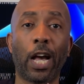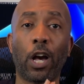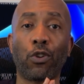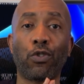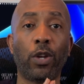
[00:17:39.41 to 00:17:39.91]

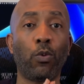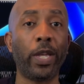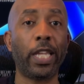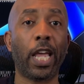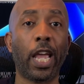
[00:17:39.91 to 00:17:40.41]
a great
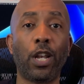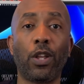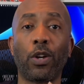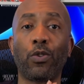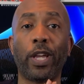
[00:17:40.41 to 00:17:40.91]
weekend,
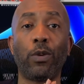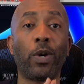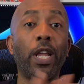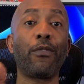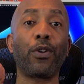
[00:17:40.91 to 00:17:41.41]
a great
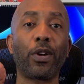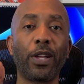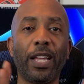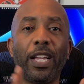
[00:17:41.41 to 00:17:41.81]
whatever.